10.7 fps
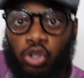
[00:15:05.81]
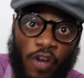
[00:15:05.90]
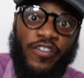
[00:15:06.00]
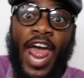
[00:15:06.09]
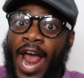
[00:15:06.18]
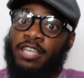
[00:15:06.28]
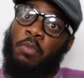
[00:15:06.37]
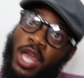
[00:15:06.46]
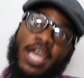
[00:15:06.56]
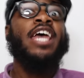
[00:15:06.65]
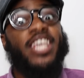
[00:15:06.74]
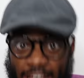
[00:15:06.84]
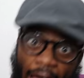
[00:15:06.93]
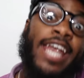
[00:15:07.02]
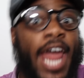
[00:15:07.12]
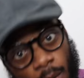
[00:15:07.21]
So if you ask me, you
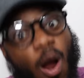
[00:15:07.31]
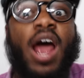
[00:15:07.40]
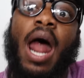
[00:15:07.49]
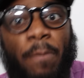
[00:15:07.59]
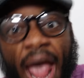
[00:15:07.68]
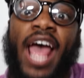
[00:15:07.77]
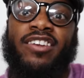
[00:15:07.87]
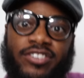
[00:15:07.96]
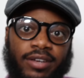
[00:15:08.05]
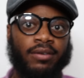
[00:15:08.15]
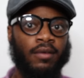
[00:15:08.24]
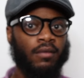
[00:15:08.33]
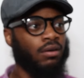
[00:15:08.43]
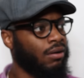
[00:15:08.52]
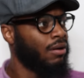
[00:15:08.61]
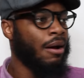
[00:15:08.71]
goddamn right I passed it.
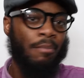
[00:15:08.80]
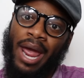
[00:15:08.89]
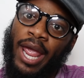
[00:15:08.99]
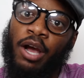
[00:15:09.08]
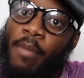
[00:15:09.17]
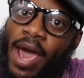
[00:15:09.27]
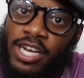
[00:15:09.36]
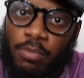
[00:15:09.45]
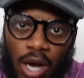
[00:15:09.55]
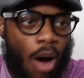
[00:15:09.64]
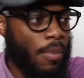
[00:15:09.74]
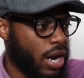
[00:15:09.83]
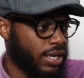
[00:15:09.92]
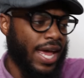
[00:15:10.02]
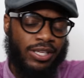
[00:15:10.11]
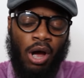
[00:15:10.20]
My anger management called me the
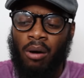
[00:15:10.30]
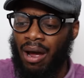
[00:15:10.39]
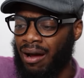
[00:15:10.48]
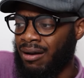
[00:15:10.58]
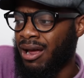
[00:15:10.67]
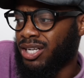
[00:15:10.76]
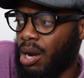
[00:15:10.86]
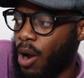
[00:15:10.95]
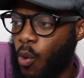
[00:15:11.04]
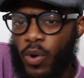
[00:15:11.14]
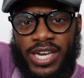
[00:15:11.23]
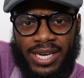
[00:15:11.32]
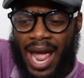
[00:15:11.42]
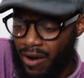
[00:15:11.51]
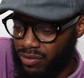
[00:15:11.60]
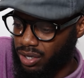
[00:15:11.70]
other day talking about we need
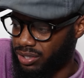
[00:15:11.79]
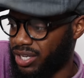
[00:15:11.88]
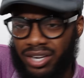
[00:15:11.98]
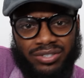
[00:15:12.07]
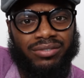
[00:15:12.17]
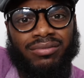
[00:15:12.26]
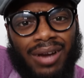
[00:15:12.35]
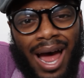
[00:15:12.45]
to have another session.